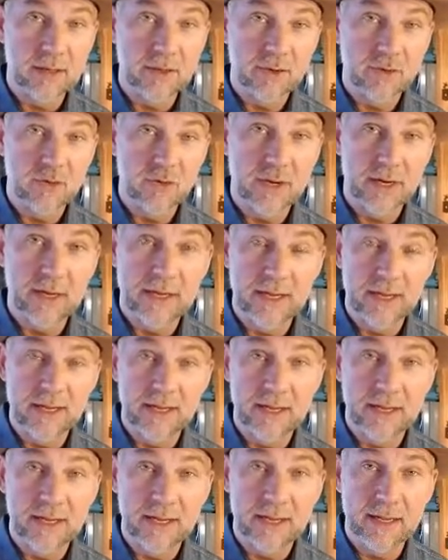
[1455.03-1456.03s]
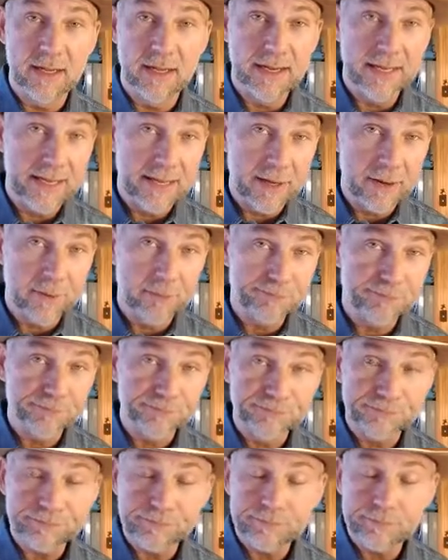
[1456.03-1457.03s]
create an account
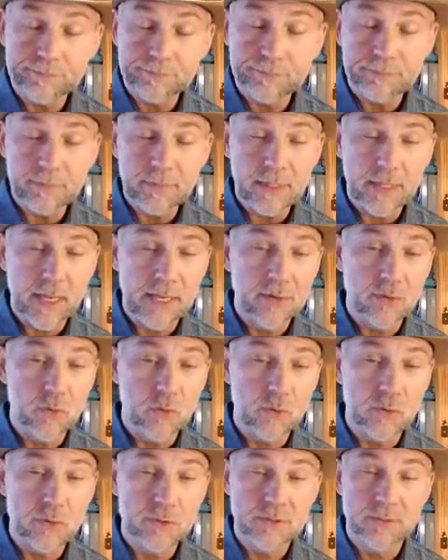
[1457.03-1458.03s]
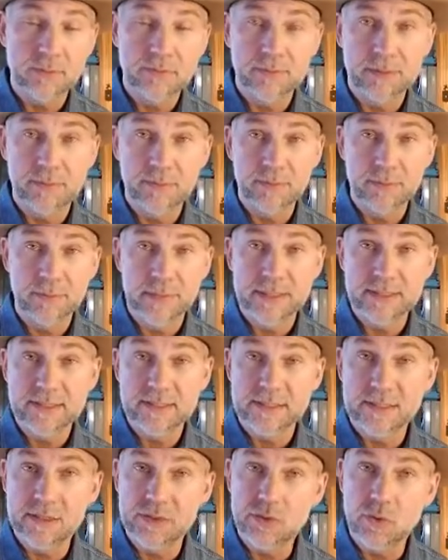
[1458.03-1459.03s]
and order some peppermint
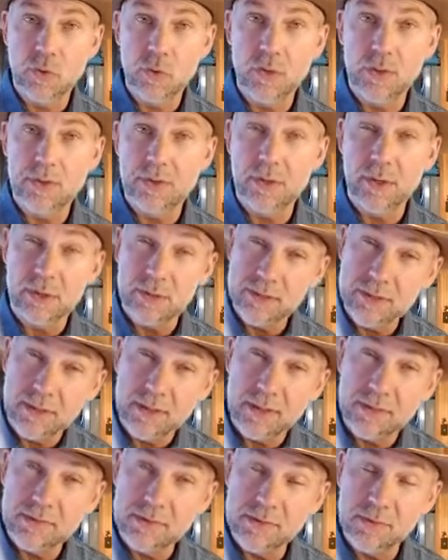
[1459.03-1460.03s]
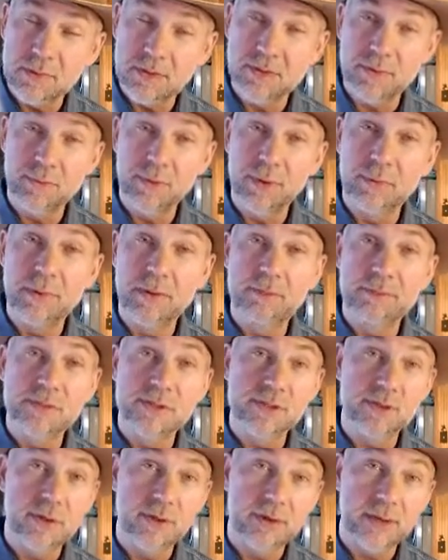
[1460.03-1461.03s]
essential oil. Also comes with the premium
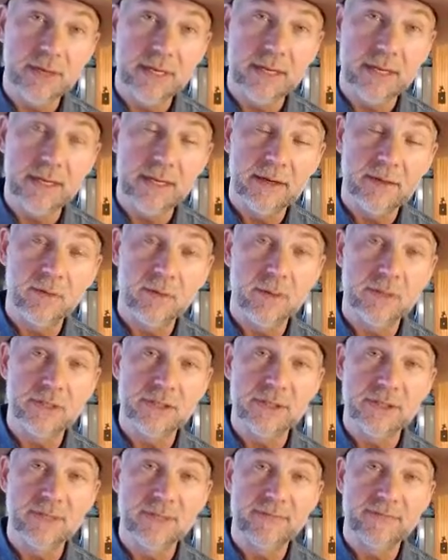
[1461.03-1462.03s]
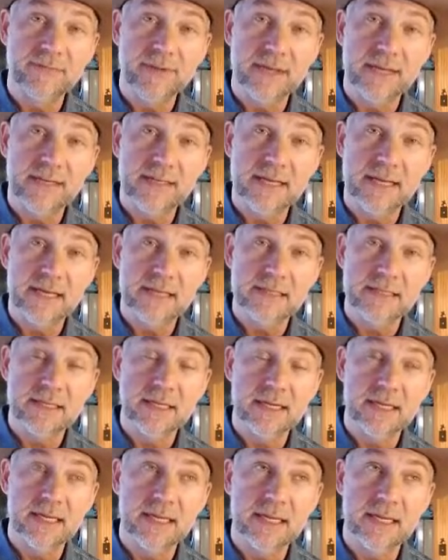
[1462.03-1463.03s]
starter kit, which is a
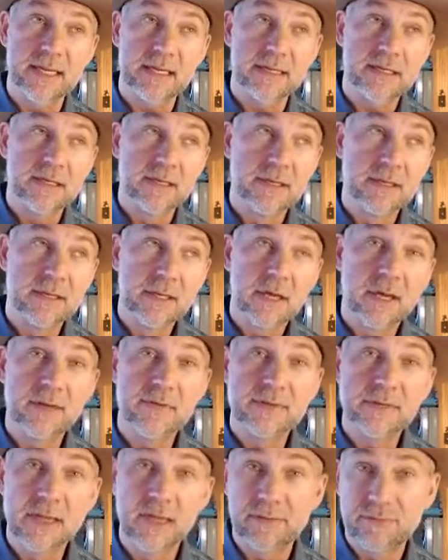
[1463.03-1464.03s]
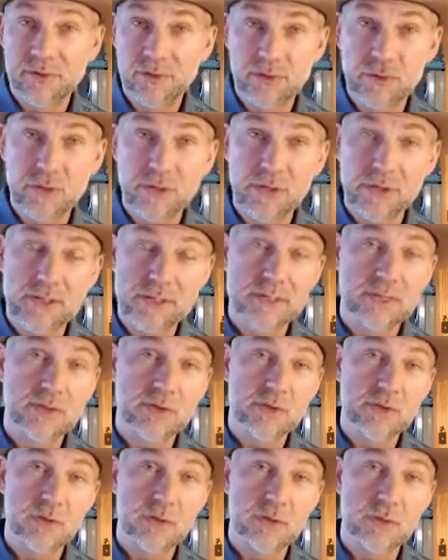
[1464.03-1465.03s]
fantastic kit if you're new to
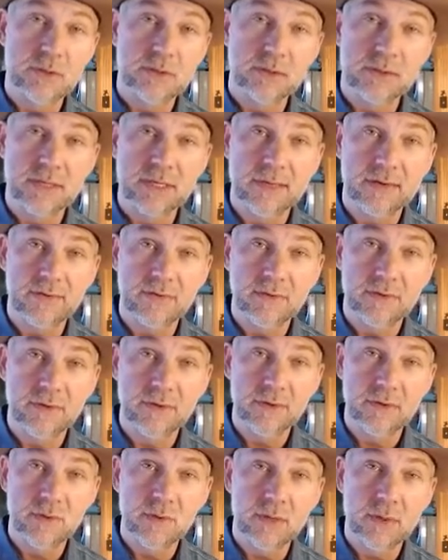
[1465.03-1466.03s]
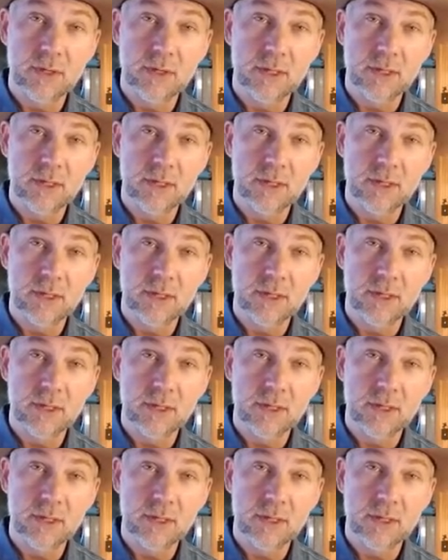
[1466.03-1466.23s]
essential oils, to give you